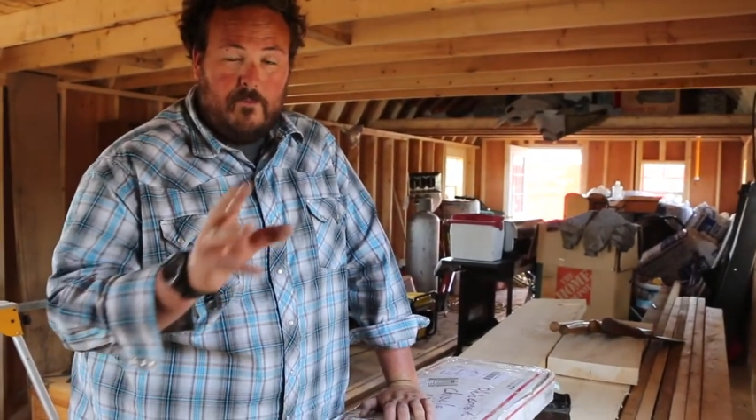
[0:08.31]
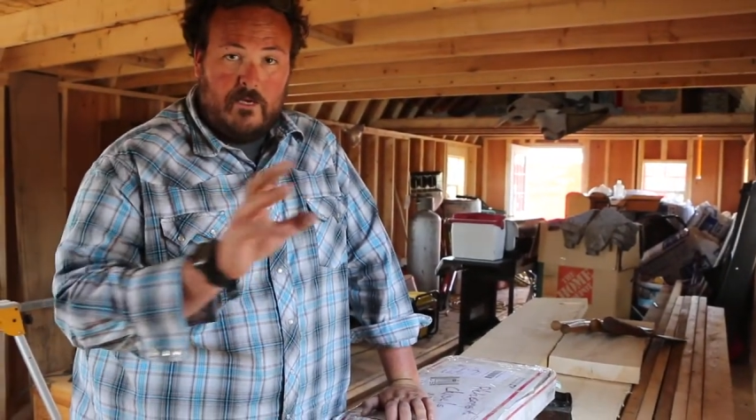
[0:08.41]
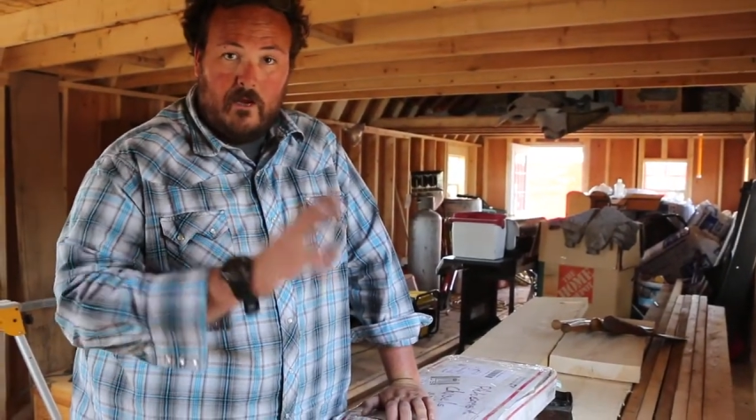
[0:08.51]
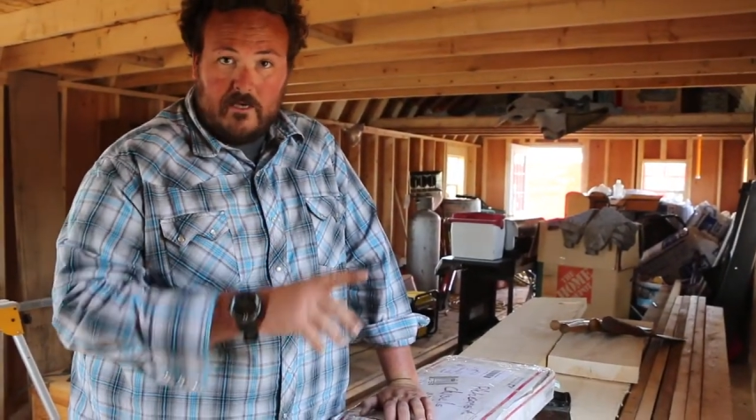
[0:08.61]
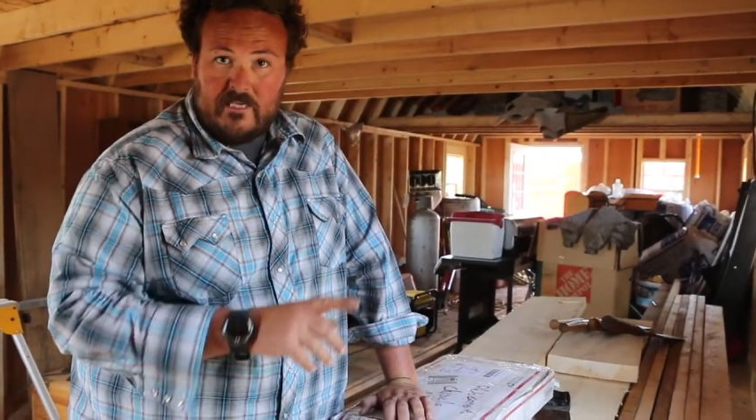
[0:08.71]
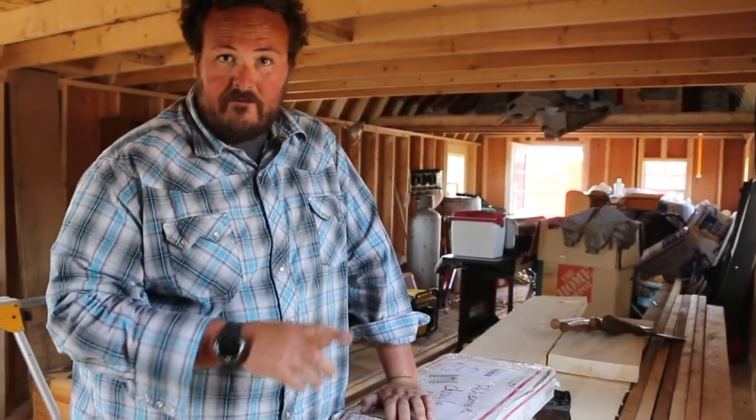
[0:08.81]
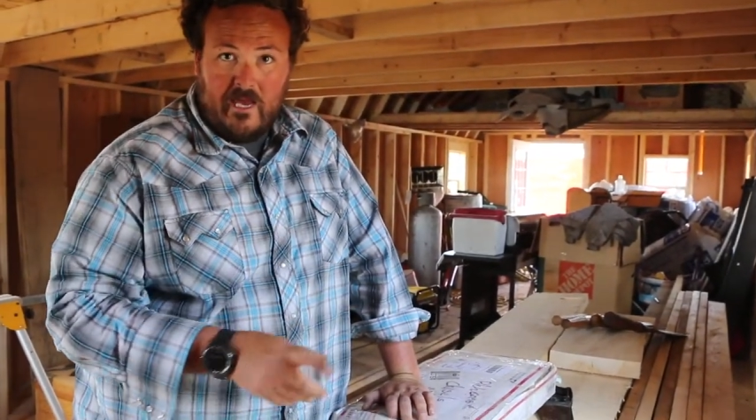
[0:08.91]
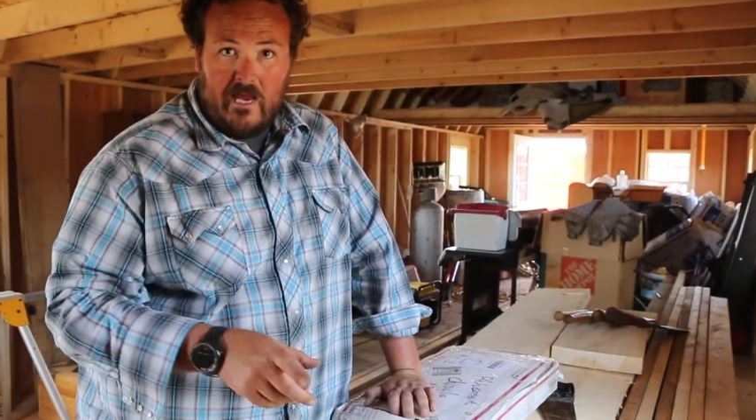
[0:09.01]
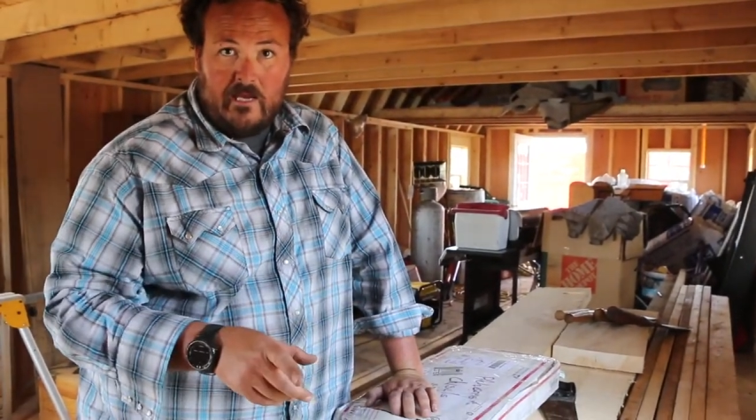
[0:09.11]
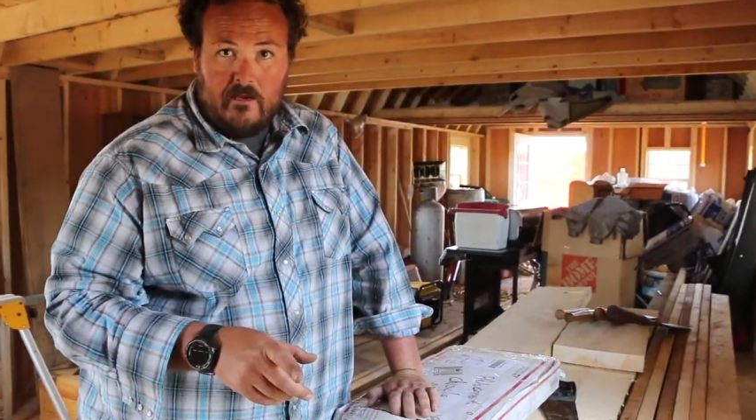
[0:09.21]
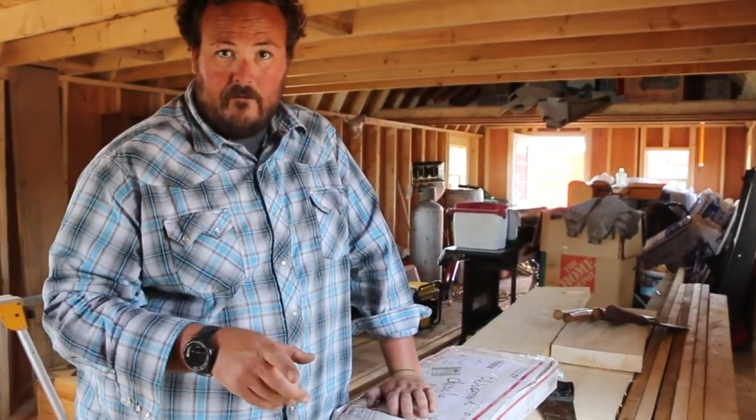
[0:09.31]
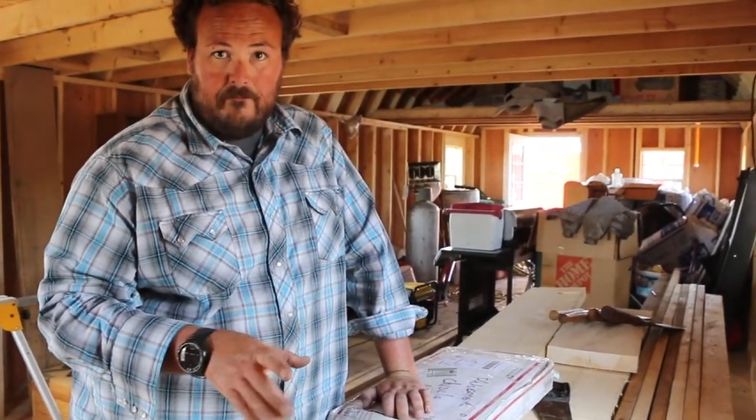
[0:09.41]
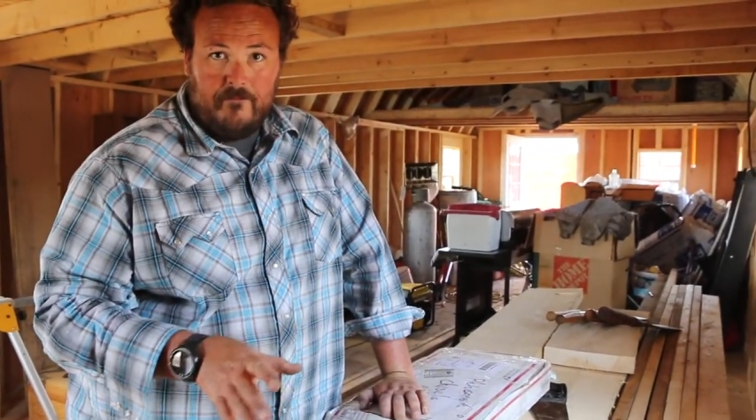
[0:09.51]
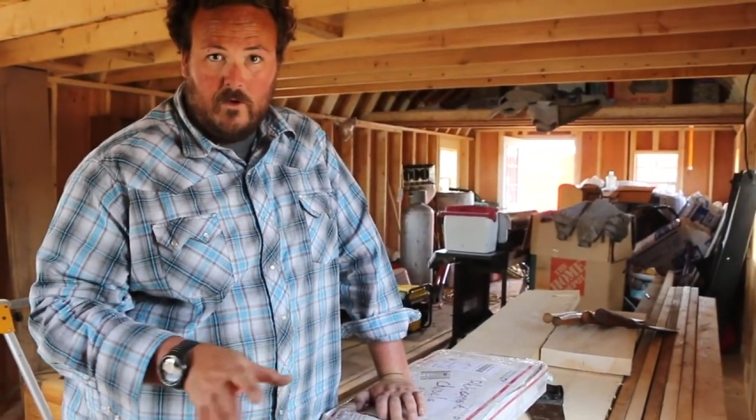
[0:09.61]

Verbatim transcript: piñatas have candy in them.